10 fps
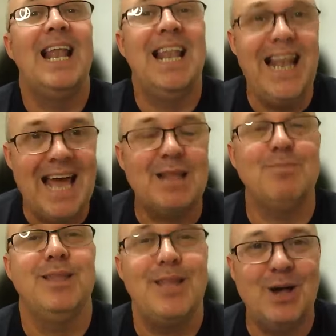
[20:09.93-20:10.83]
Let
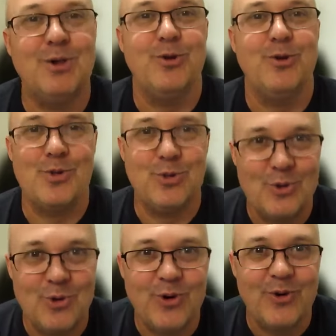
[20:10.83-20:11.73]
me tell you a
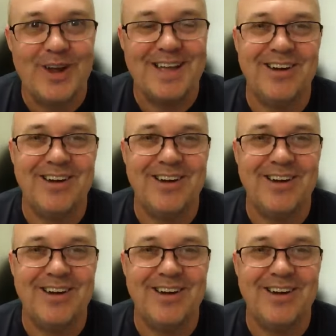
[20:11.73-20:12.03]
story.